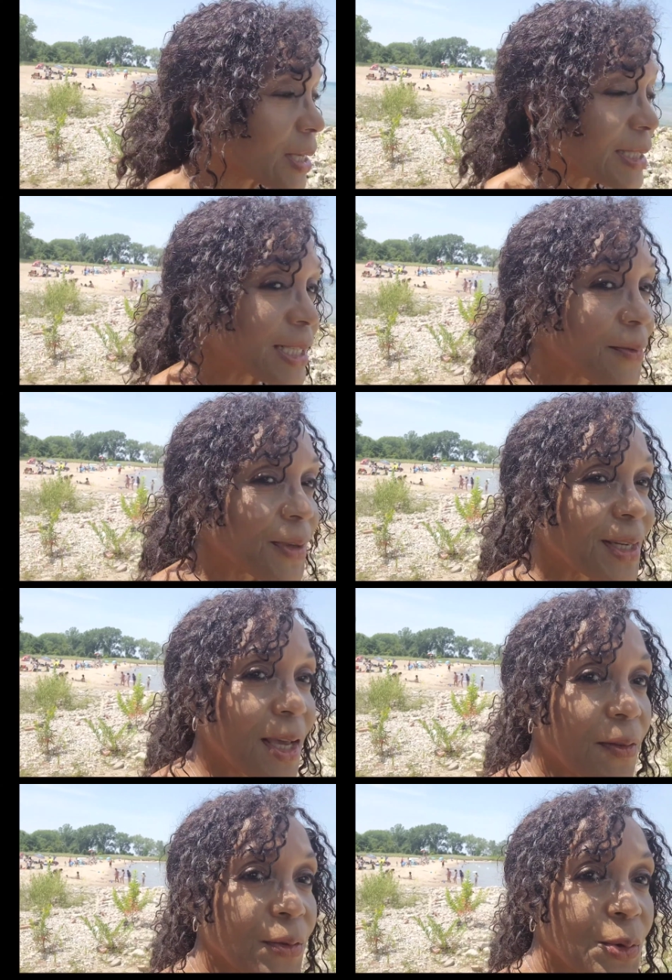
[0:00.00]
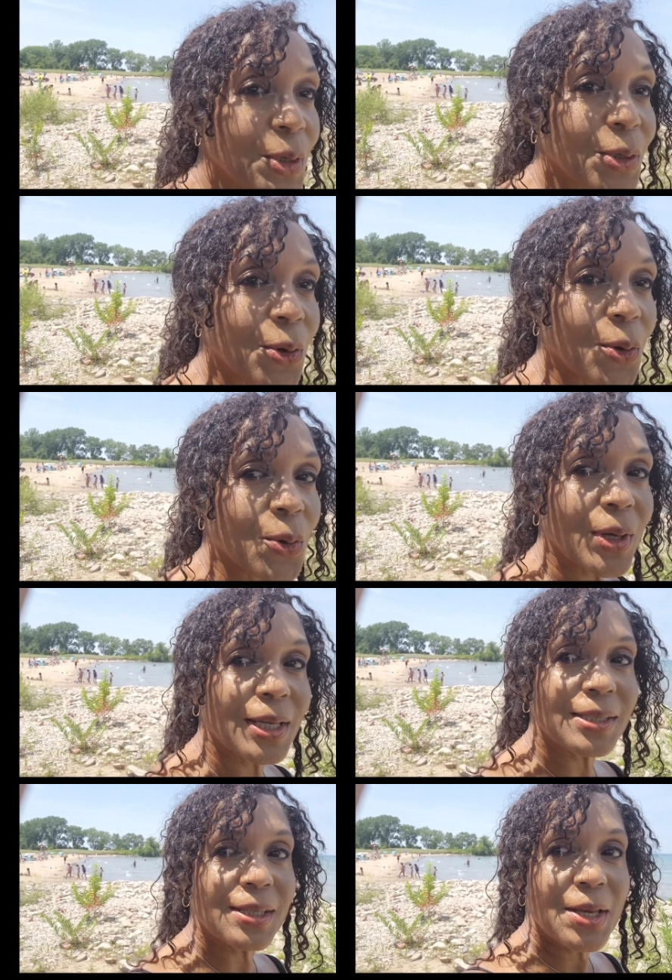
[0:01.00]
significant other could
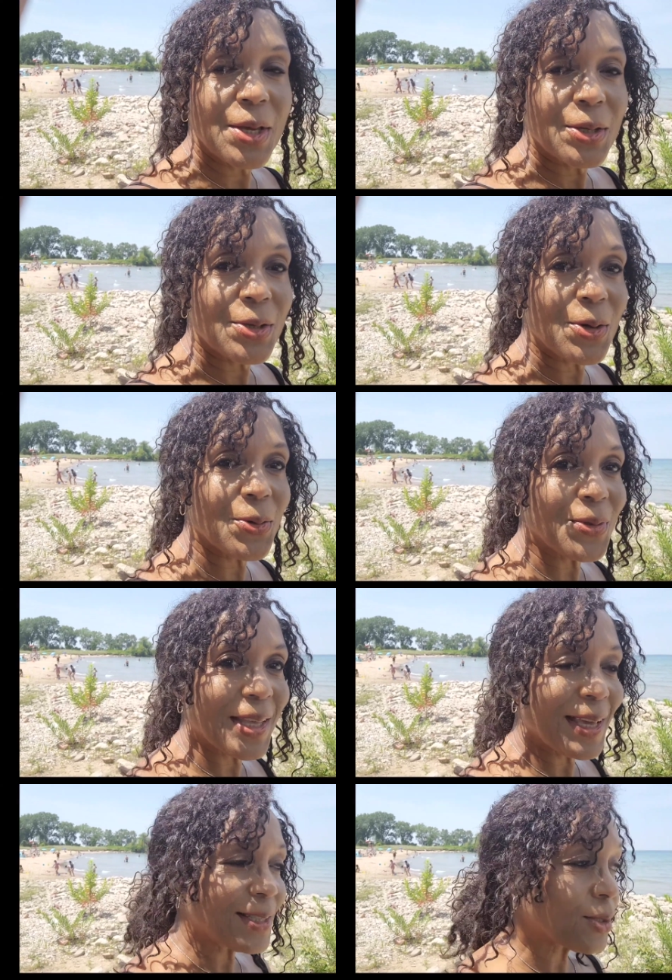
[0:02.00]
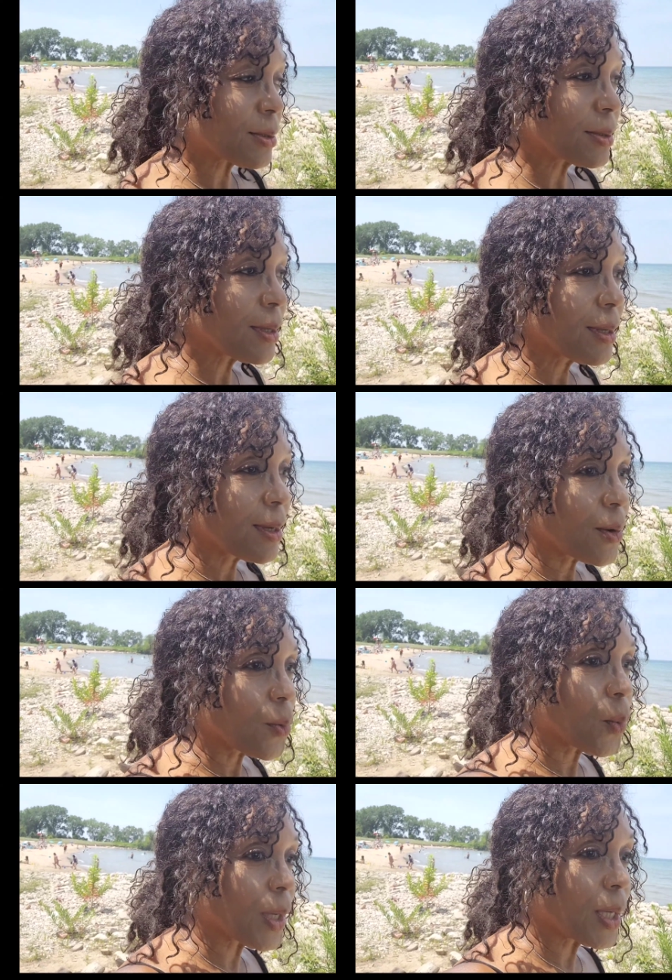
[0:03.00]
always know that
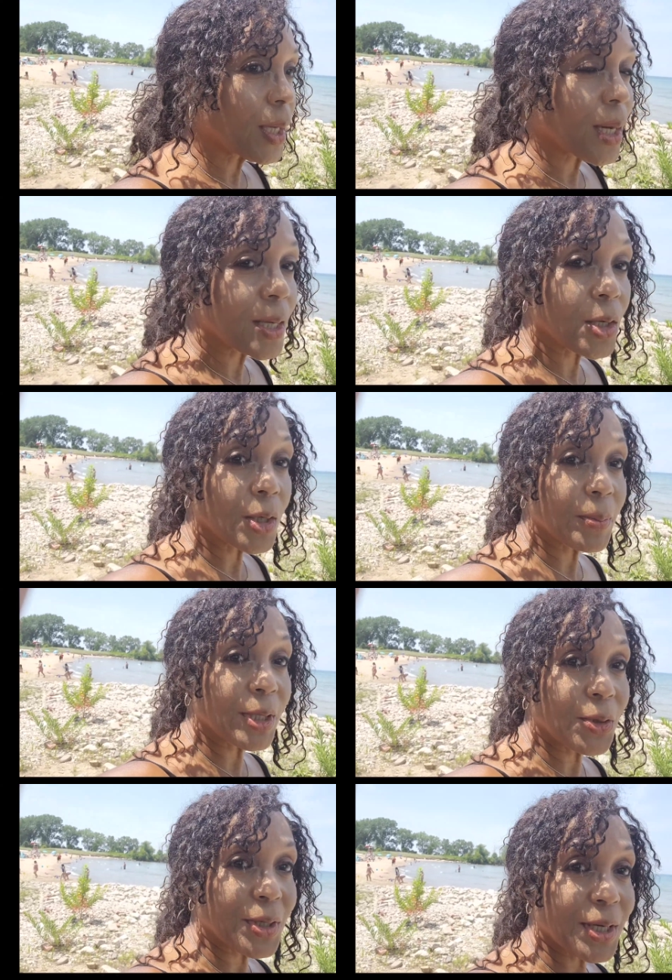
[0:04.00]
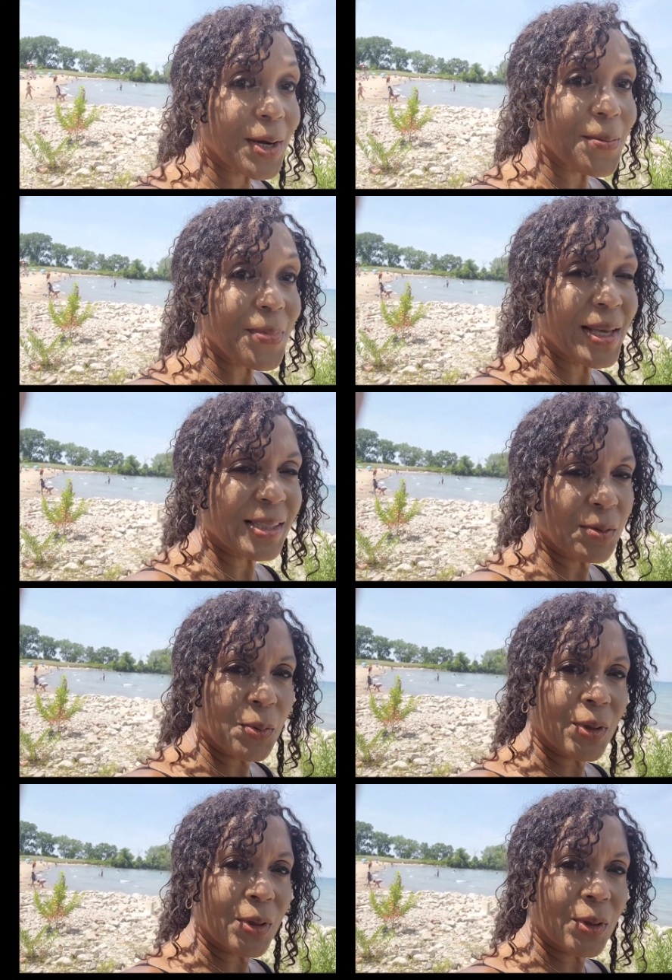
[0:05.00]
we are going to be looking our best and we